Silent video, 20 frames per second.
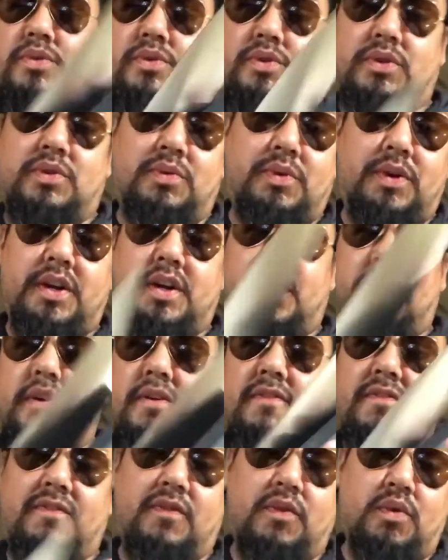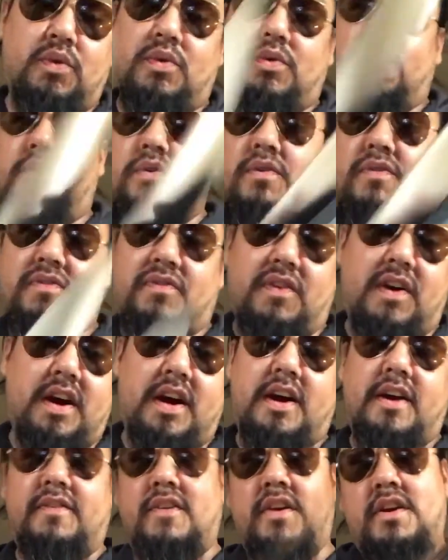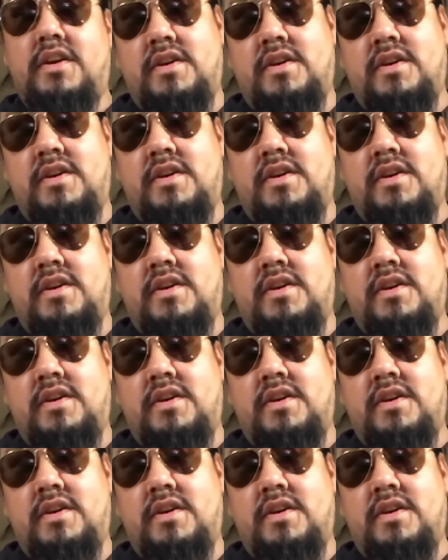3, 4, 5.